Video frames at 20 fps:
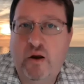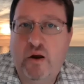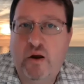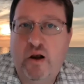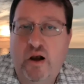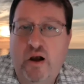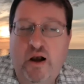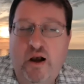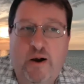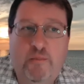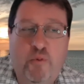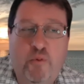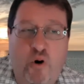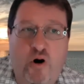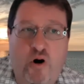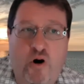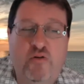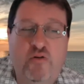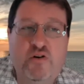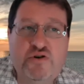
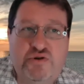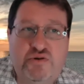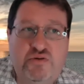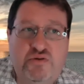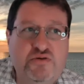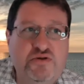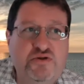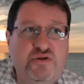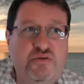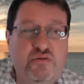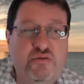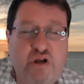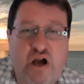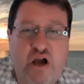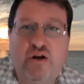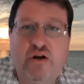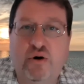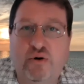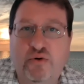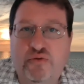All of our students do
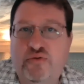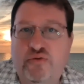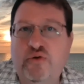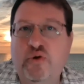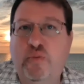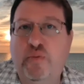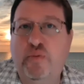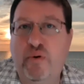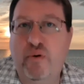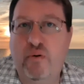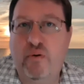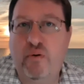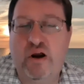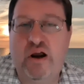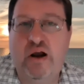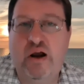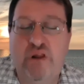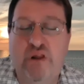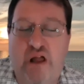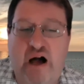not go through the
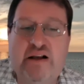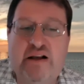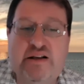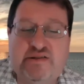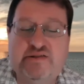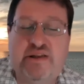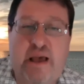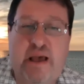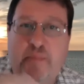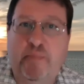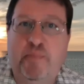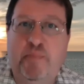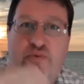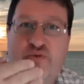program lockstep,